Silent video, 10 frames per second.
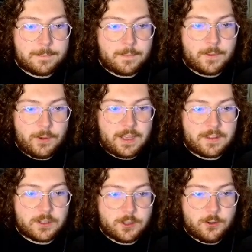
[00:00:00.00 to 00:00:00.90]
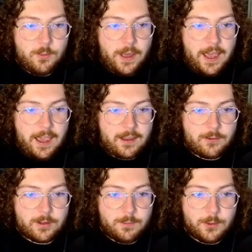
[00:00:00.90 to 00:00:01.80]
We got the 2-pack
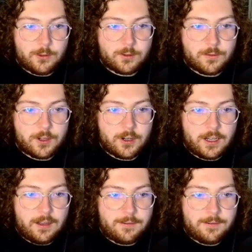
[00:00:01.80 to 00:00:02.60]
with Boo's Fury.